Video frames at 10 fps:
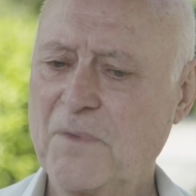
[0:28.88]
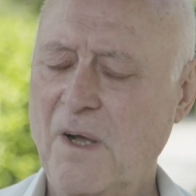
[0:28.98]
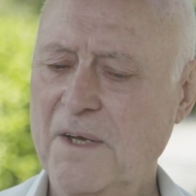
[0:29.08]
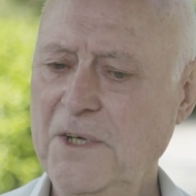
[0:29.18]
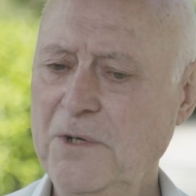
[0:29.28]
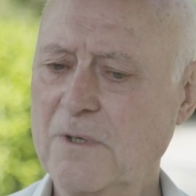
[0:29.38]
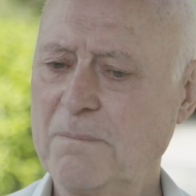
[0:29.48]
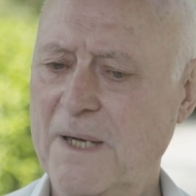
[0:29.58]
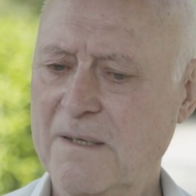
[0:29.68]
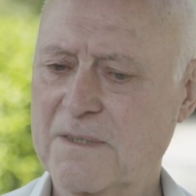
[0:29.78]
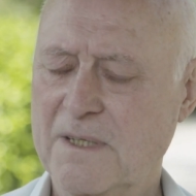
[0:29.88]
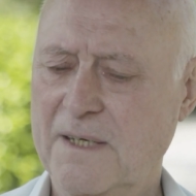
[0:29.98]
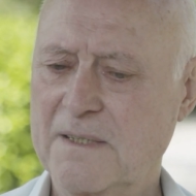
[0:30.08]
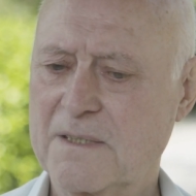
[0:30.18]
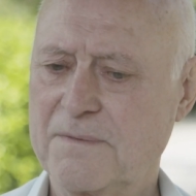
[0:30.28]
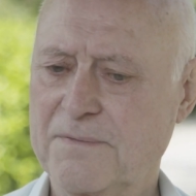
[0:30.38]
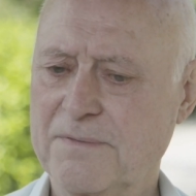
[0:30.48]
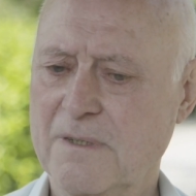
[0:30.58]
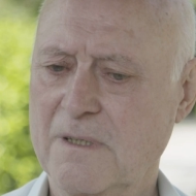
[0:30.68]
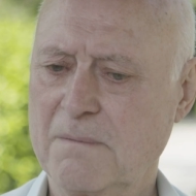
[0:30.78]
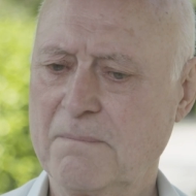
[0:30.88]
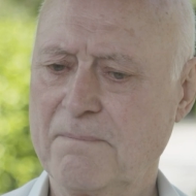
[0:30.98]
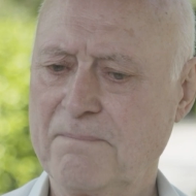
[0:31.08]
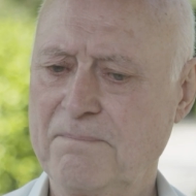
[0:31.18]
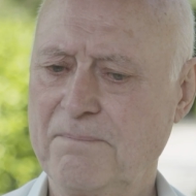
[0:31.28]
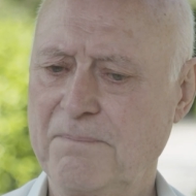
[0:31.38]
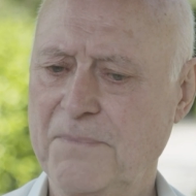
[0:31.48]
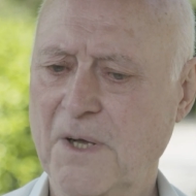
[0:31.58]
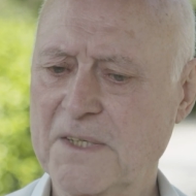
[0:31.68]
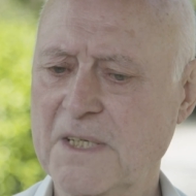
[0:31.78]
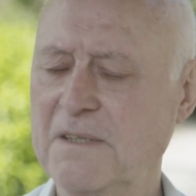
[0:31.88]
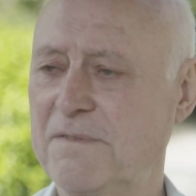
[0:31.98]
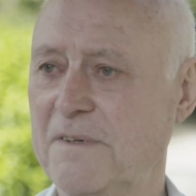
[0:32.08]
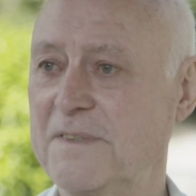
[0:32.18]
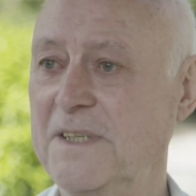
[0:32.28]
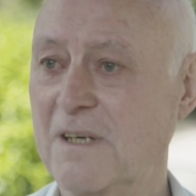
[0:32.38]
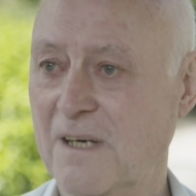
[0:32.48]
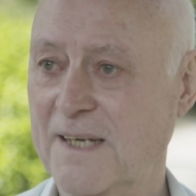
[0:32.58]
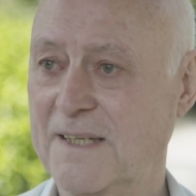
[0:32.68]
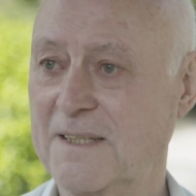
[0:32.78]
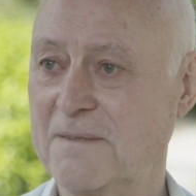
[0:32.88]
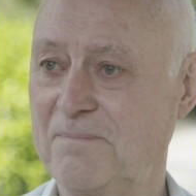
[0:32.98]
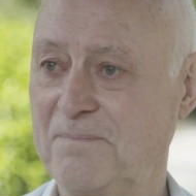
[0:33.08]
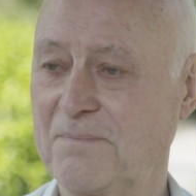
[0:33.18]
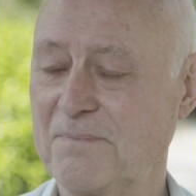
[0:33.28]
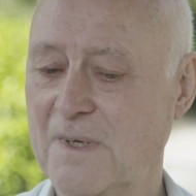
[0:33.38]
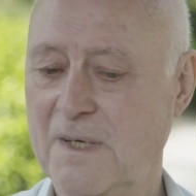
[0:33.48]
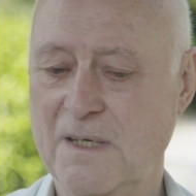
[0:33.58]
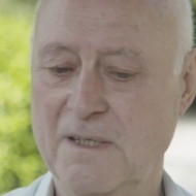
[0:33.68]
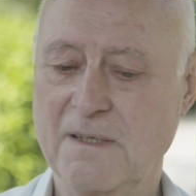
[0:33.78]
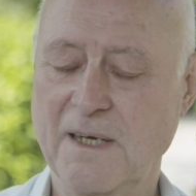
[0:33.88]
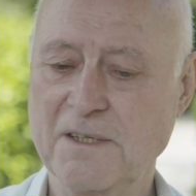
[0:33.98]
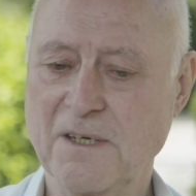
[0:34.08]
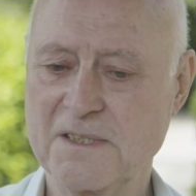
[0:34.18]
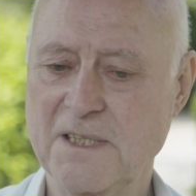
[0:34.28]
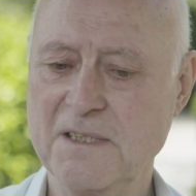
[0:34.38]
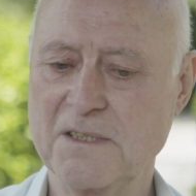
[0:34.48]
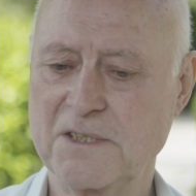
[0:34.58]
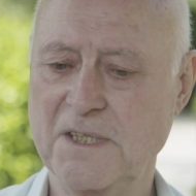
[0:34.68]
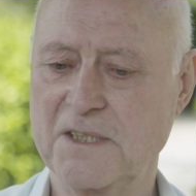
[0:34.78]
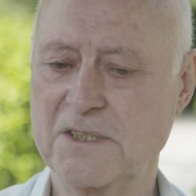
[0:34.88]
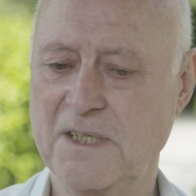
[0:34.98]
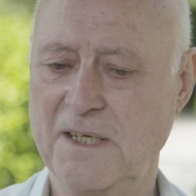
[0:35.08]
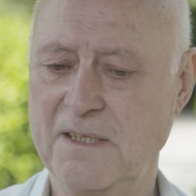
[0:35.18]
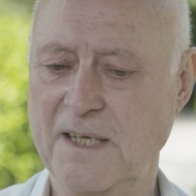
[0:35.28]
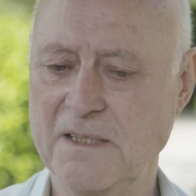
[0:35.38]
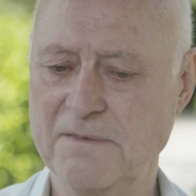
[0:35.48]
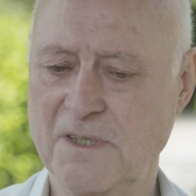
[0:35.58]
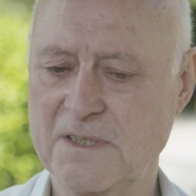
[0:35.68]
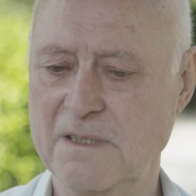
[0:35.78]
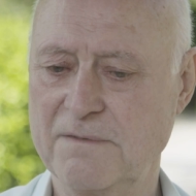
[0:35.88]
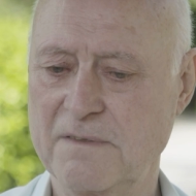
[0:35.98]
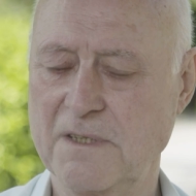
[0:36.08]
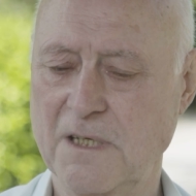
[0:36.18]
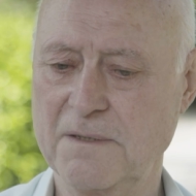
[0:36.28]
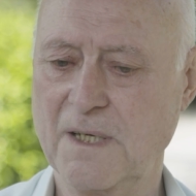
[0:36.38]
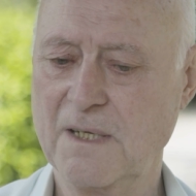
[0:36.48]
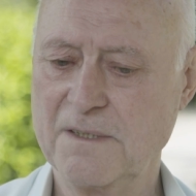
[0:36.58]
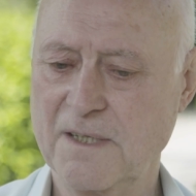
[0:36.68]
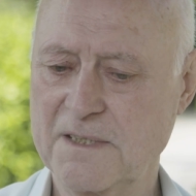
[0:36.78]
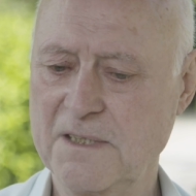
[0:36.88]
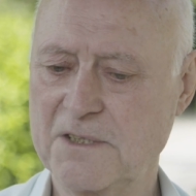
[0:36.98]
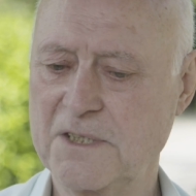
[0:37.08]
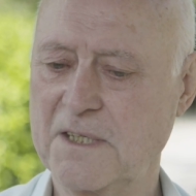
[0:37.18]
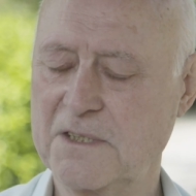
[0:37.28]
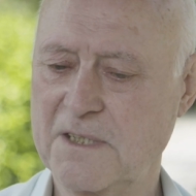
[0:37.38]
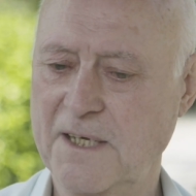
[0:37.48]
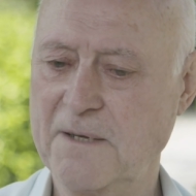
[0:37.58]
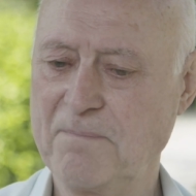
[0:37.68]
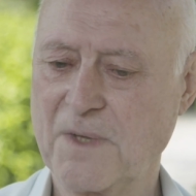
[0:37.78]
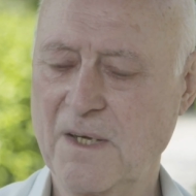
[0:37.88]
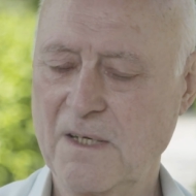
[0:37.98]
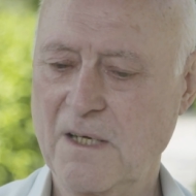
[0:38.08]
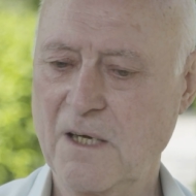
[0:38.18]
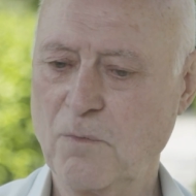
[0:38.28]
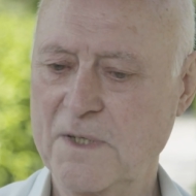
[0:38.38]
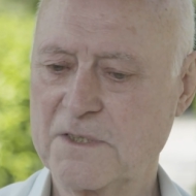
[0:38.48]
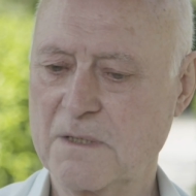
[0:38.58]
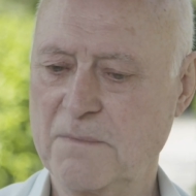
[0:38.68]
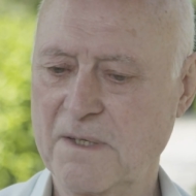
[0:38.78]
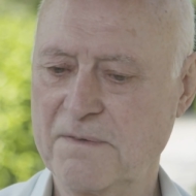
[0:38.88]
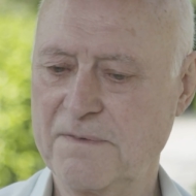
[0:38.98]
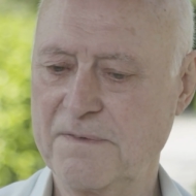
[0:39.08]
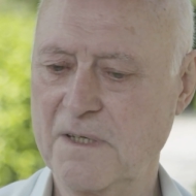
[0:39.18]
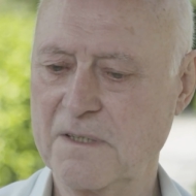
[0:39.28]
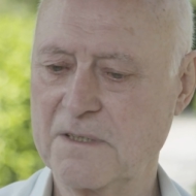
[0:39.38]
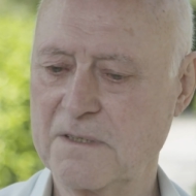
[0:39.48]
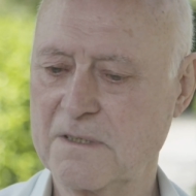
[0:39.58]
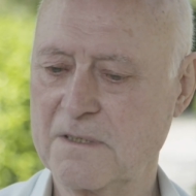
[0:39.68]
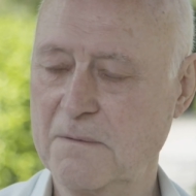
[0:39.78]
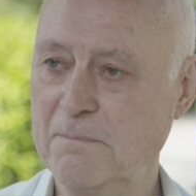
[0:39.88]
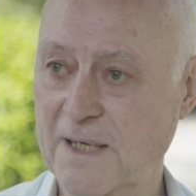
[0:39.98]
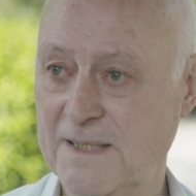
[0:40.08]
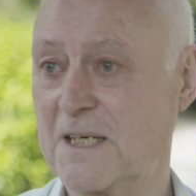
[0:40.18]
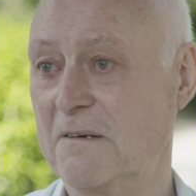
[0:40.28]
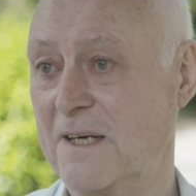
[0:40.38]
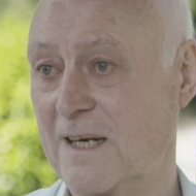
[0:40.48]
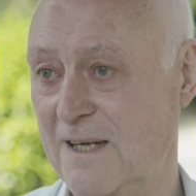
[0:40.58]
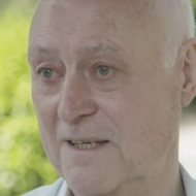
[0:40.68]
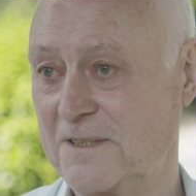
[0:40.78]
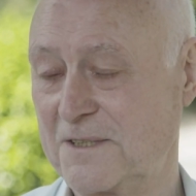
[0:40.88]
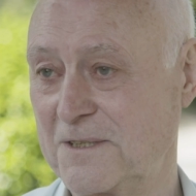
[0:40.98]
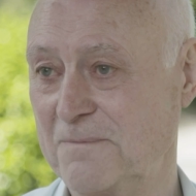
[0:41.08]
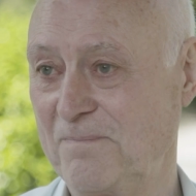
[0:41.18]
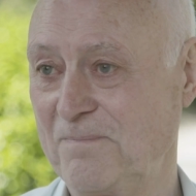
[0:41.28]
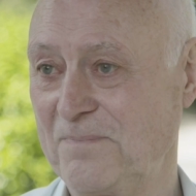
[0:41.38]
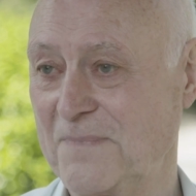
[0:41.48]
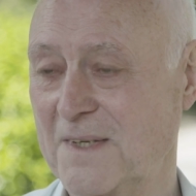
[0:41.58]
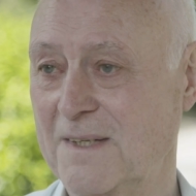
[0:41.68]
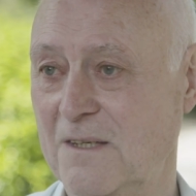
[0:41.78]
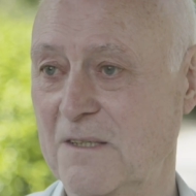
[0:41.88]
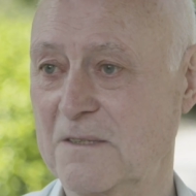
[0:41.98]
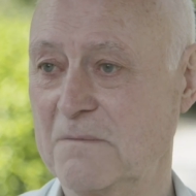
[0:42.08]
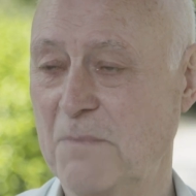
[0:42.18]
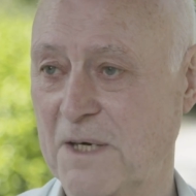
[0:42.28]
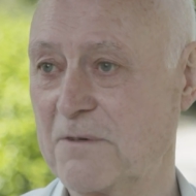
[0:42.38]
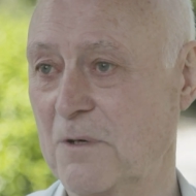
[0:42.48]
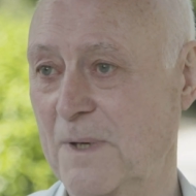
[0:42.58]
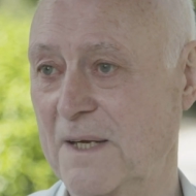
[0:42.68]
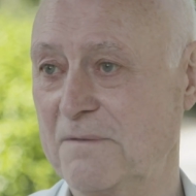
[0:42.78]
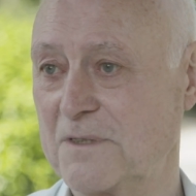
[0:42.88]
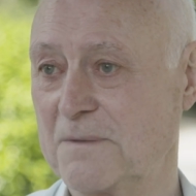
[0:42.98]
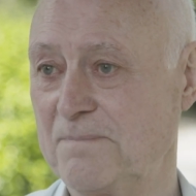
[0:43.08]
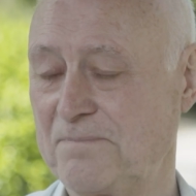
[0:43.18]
I knew about it from 1959. In 1960, the end of 1960, I went to my first military class on microwaves.